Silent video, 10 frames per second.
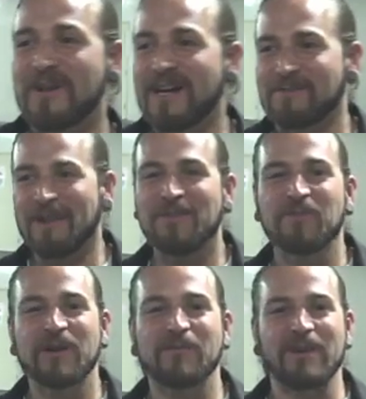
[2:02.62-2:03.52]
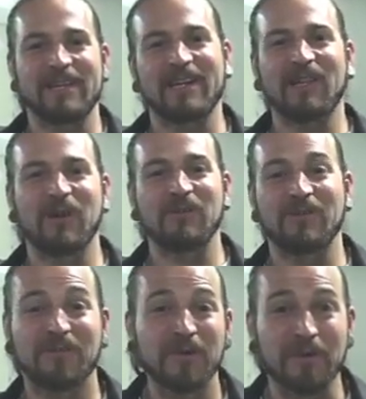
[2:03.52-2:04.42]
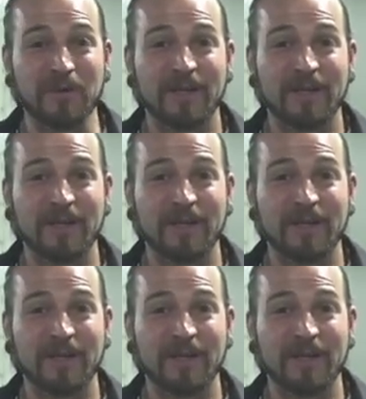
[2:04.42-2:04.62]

you guys, but I feel weird about eating cloned food.